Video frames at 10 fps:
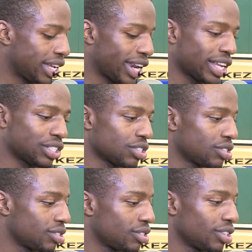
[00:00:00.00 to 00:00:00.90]
and that
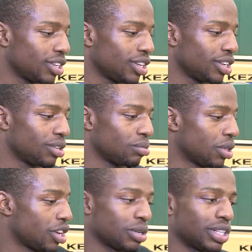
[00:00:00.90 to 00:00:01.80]
just,
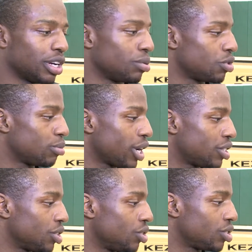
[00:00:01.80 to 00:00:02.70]
ended up losing by two.